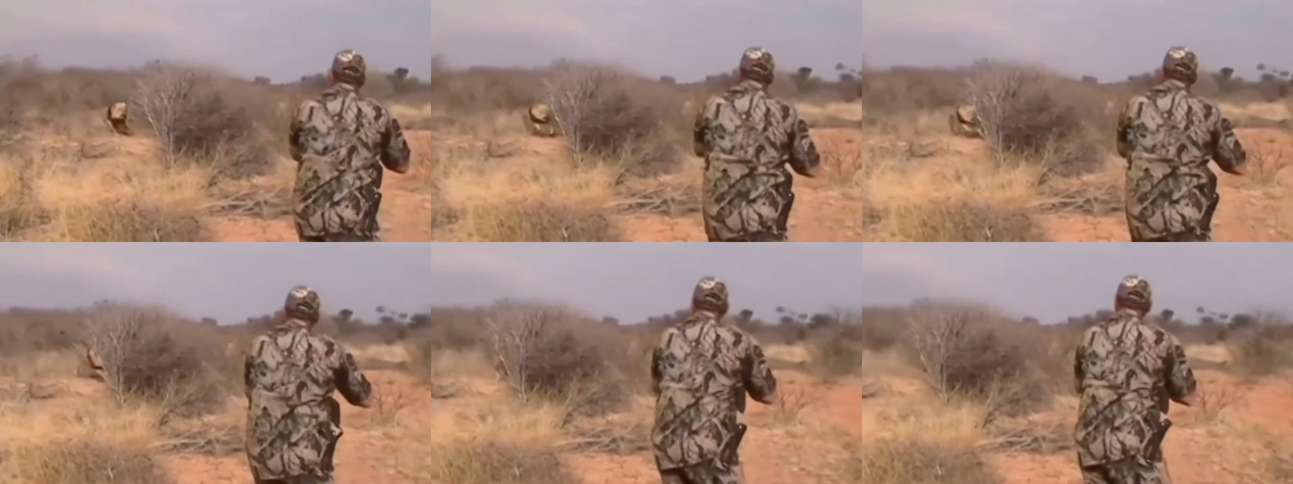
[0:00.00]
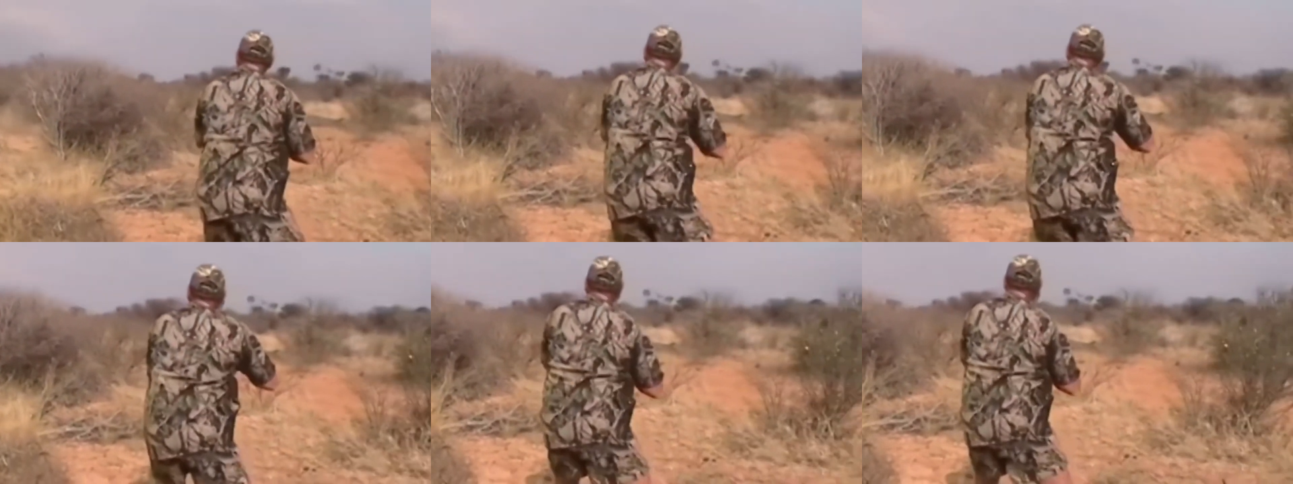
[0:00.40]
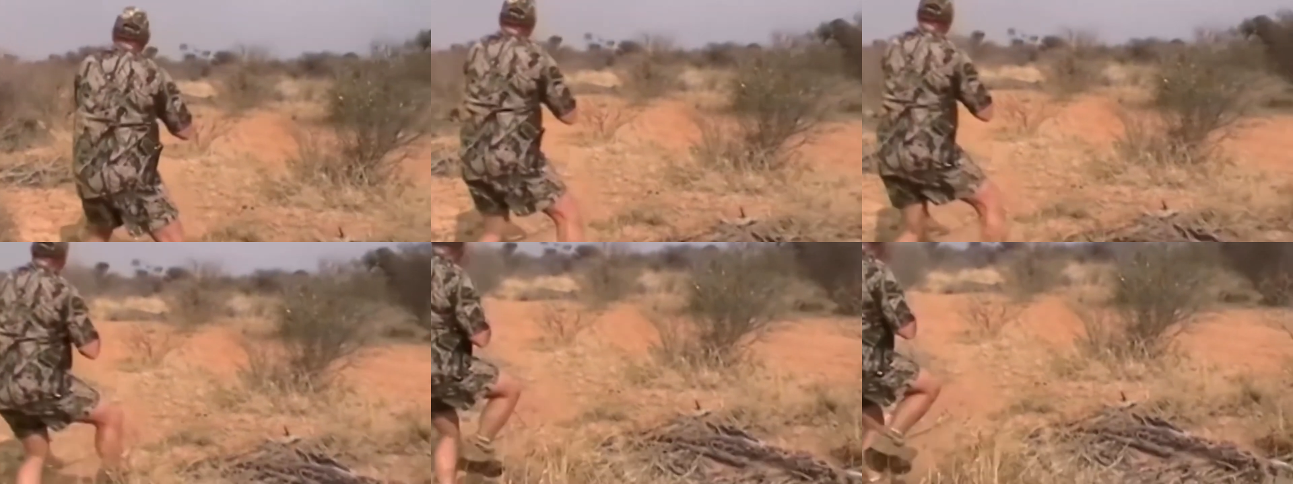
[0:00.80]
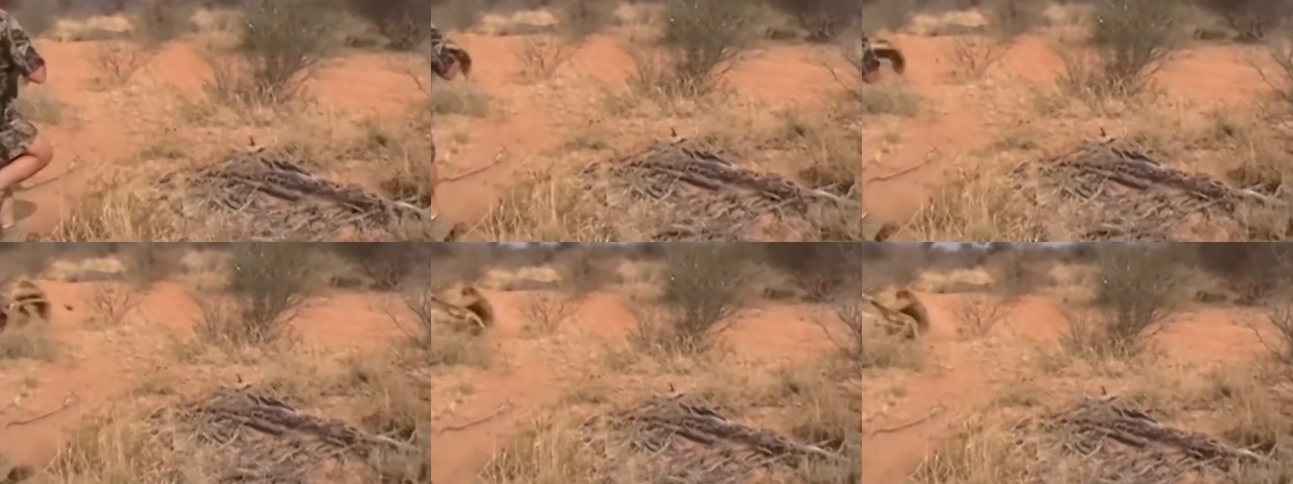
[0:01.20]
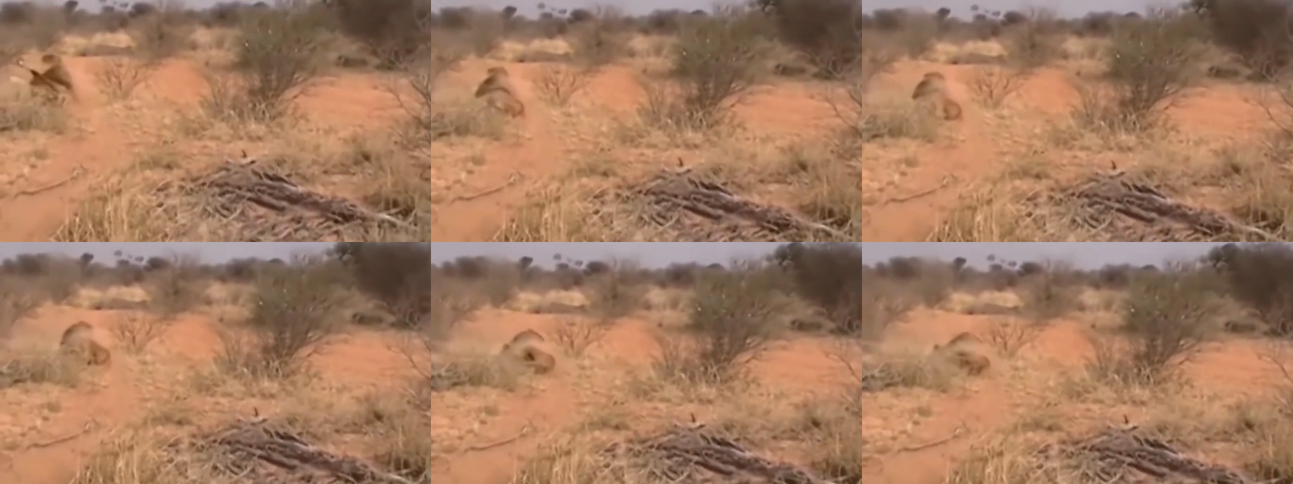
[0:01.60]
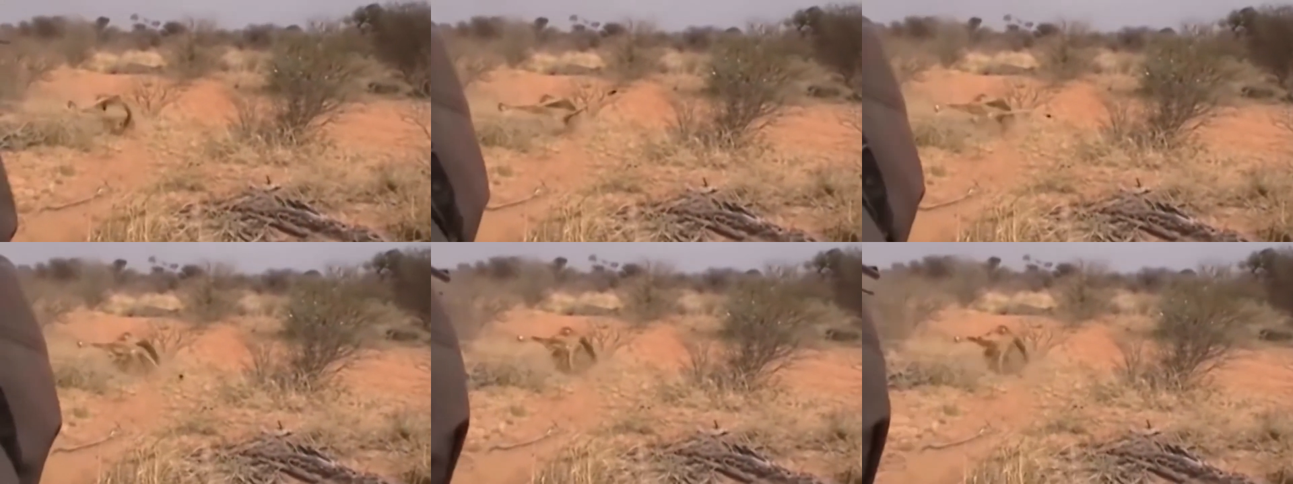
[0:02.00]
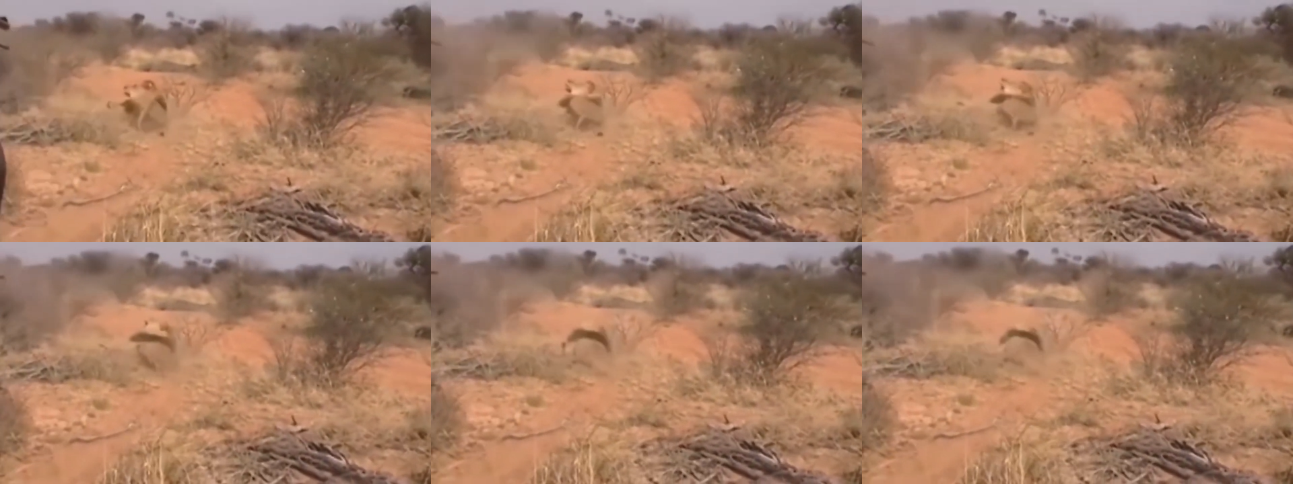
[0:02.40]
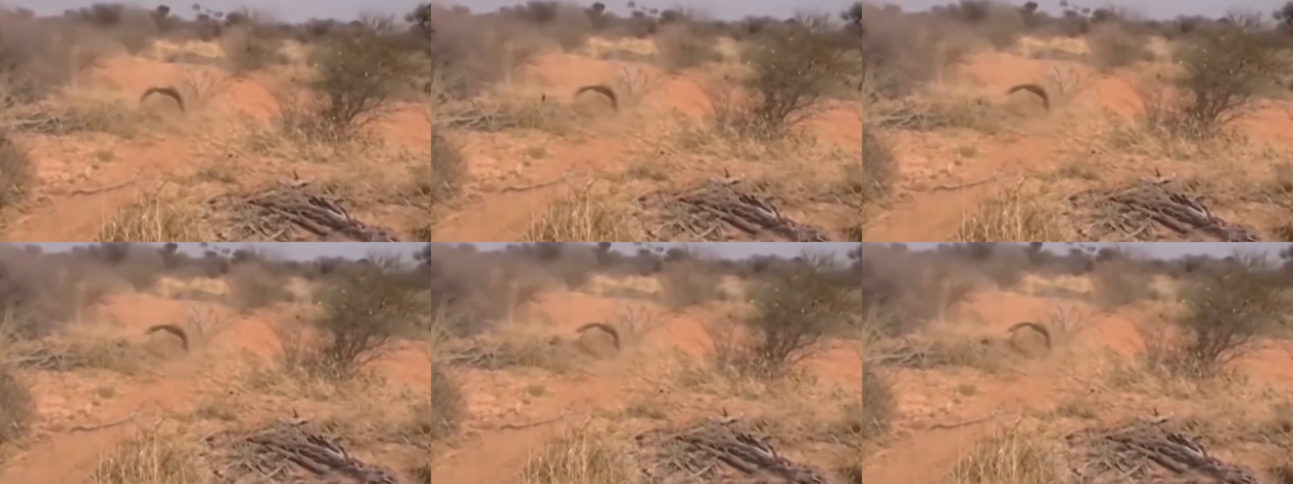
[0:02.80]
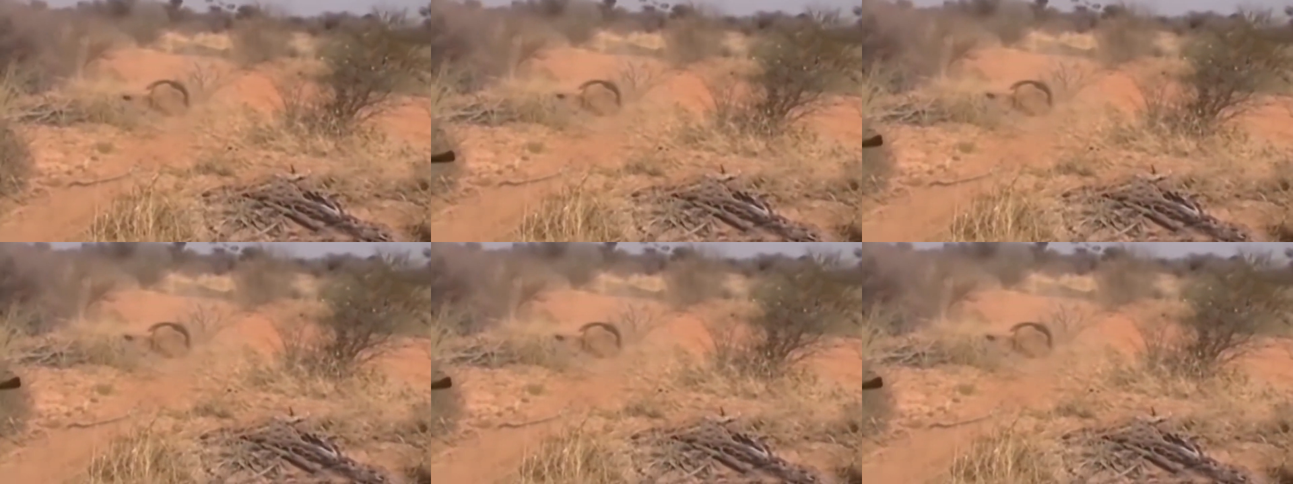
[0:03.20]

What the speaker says: No face is visible, so there are no lips to read.